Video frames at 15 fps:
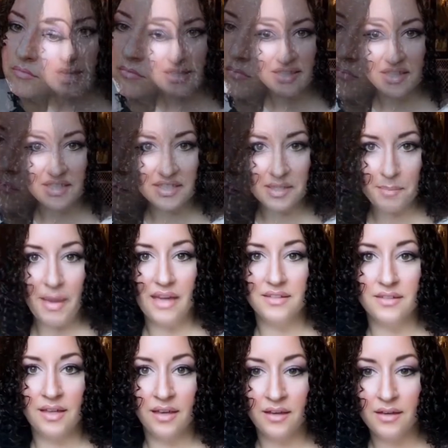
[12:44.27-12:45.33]
Isn't this
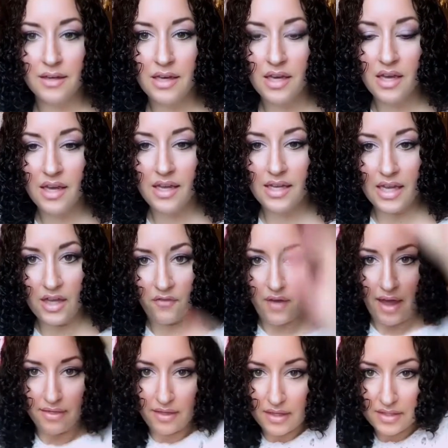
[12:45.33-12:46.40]
amazing? If
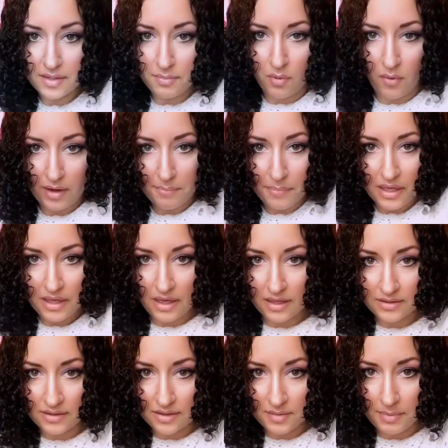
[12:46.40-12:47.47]
at this point,
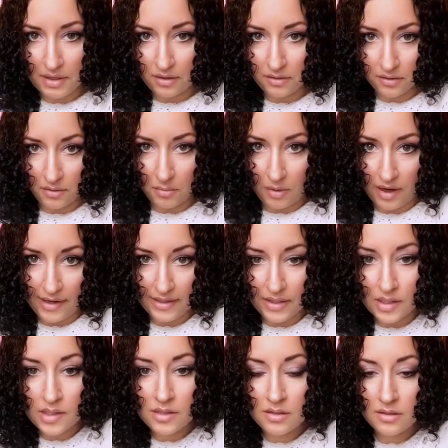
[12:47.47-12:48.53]
because it's been a little
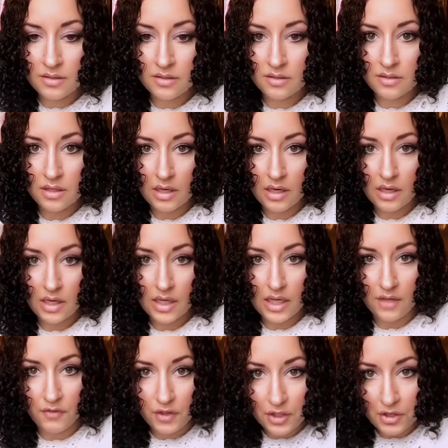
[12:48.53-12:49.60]
while,
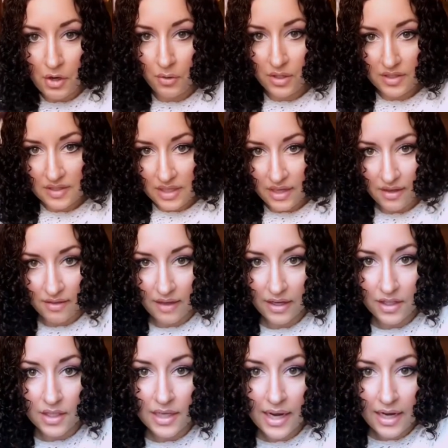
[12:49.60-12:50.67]
if you're noticing that
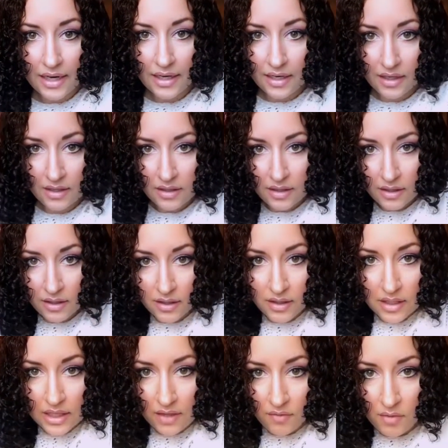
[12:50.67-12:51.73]
your hair,
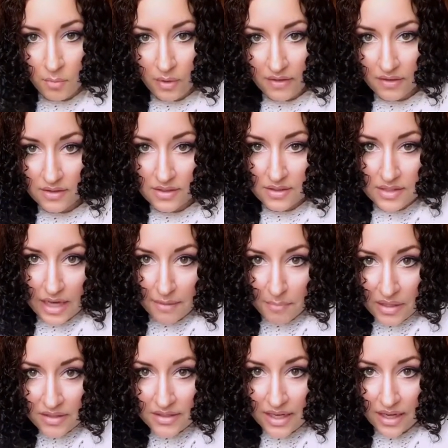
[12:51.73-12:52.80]
even with this
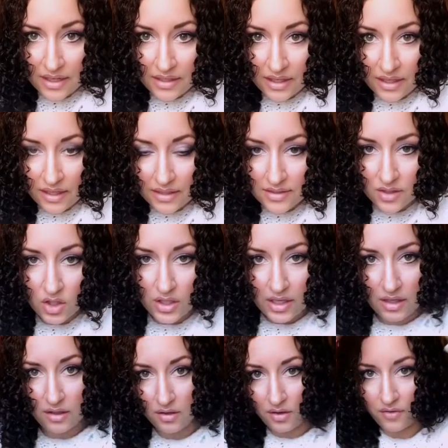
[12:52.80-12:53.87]
Denman technique, is
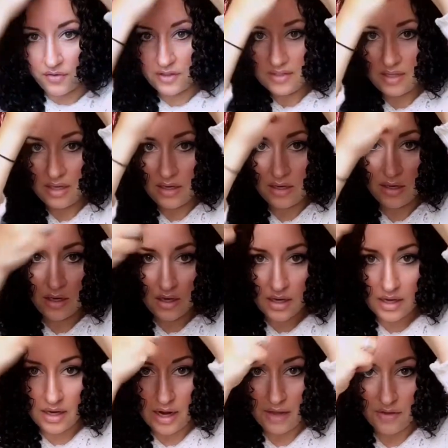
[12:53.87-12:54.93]
looking a little frizzy,
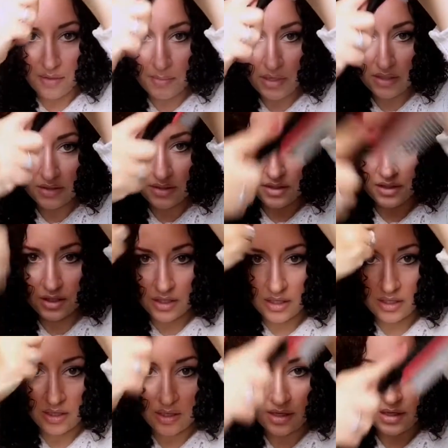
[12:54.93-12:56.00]
it either means that
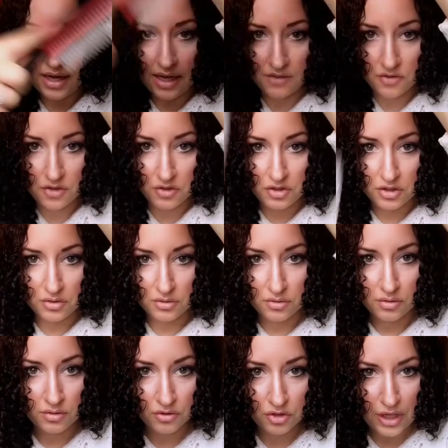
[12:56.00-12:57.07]
your ends are
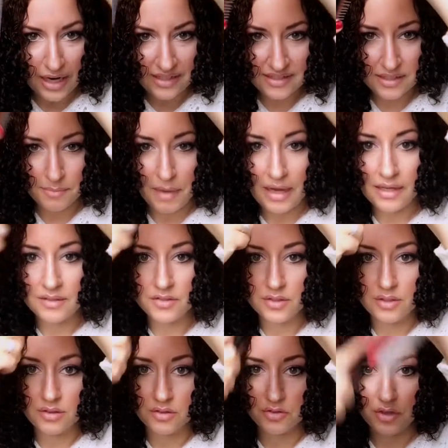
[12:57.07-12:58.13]
too dry. See, my ends are
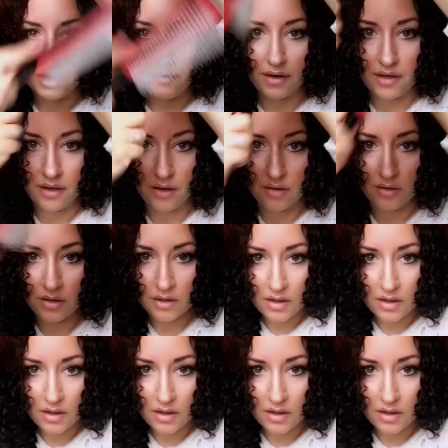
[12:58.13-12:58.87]
a little dry right now.